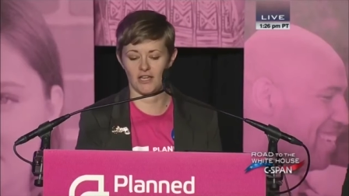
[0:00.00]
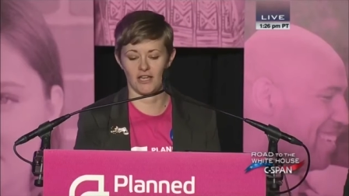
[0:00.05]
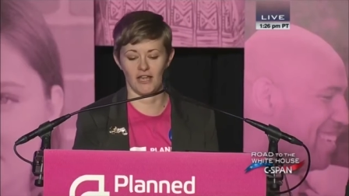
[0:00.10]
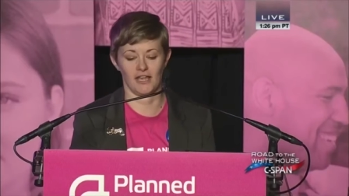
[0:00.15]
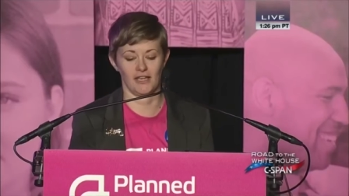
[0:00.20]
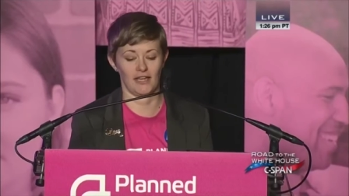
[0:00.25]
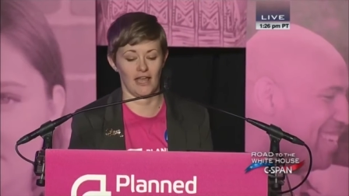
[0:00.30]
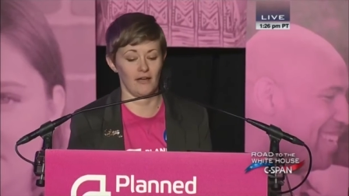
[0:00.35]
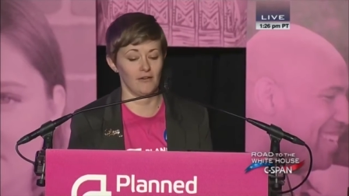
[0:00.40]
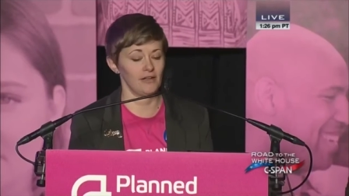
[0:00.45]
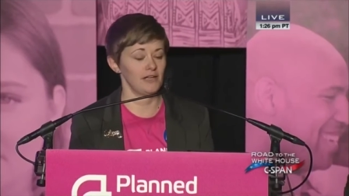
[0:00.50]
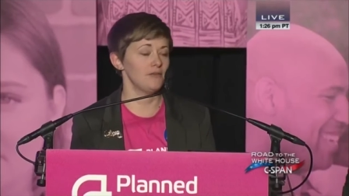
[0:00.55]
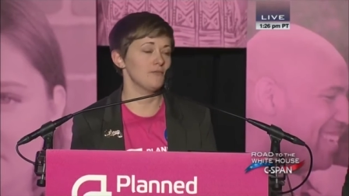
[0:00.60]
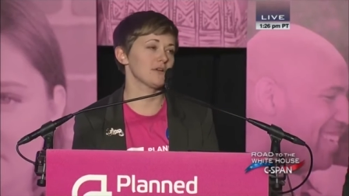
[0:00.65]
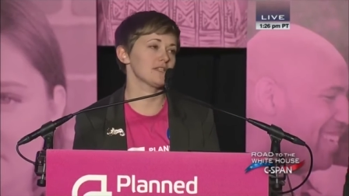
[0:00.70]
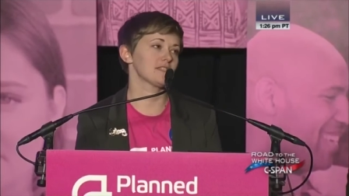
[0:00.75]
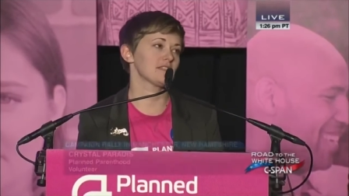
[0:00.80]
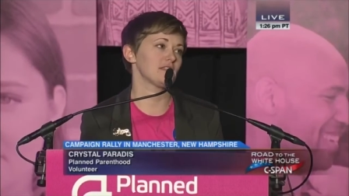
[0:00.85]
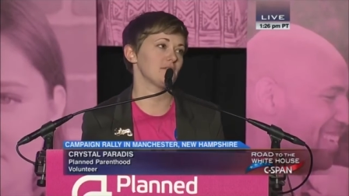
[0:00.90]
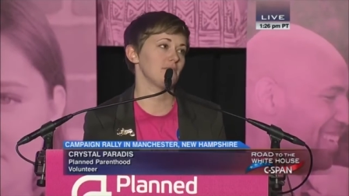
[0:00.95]
and now he
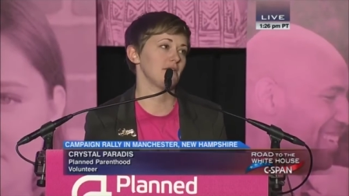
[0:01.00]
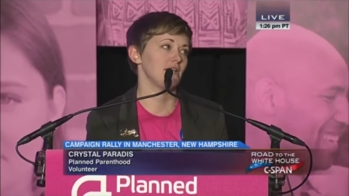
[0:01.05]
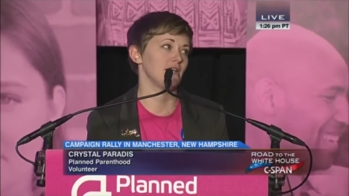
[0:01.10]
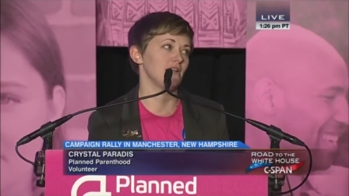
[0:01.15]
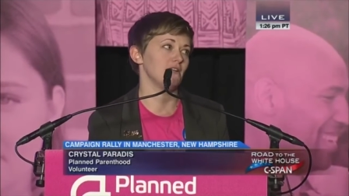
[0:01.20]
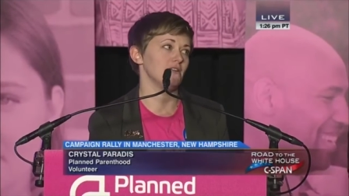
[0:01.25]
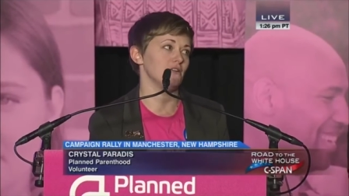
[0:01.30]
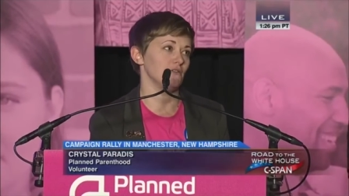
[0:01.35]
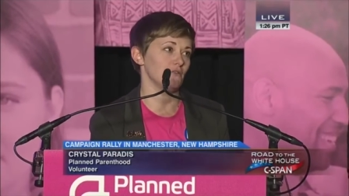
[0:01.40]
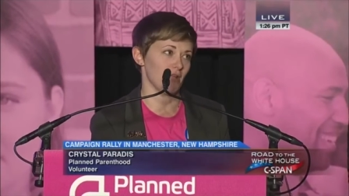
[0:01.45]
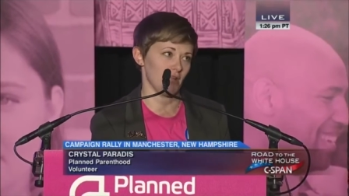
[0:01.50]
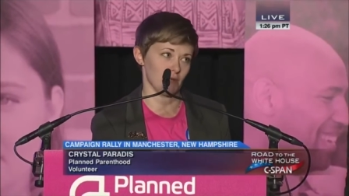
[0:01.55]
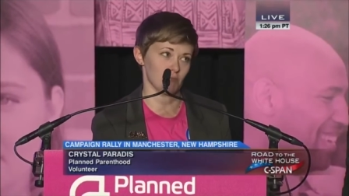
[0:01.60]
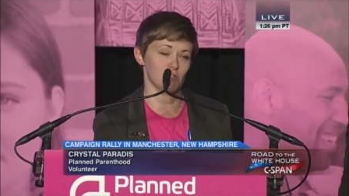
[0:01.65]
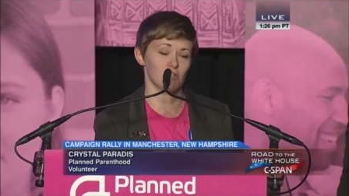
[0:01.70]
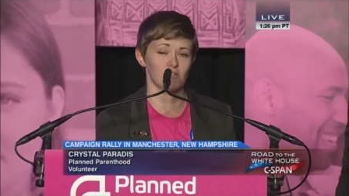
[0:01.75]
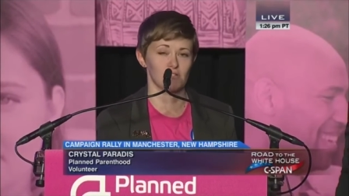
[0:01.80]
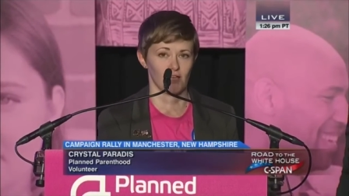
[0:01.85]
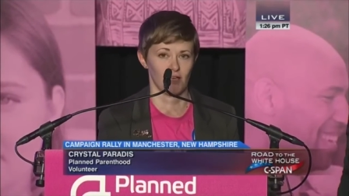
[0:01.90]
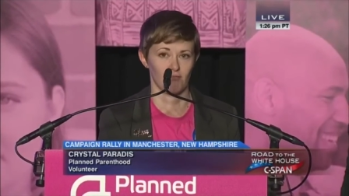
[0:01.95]
wants to be New
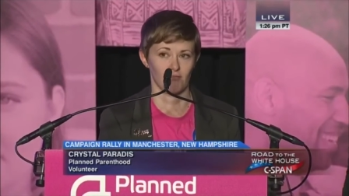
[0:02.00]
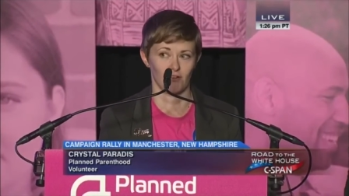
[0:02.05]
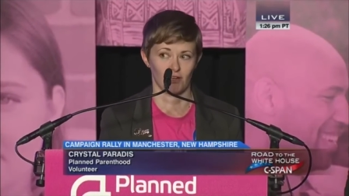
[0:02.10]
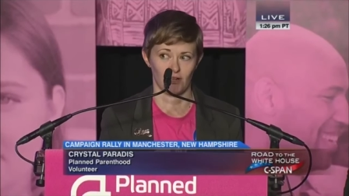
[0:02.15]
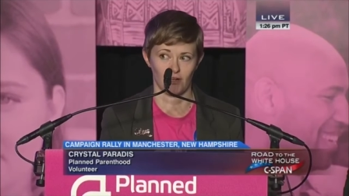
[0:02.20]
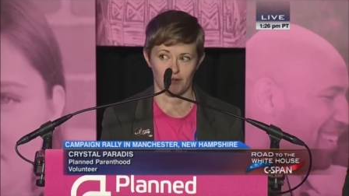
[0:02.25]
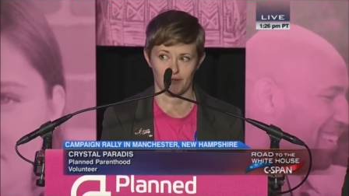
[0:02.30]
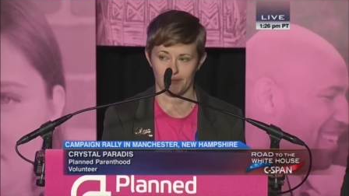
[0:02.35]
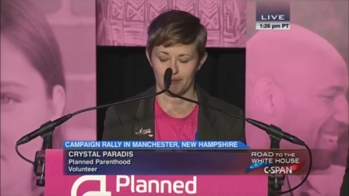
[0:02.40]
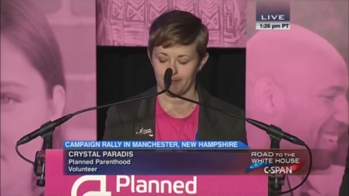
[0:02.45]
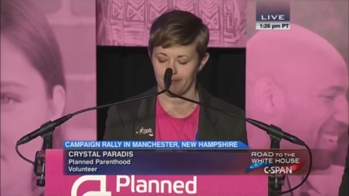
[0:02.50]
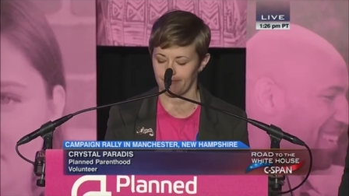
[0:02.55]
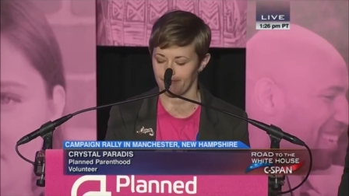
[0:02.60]
Hampshire's governor.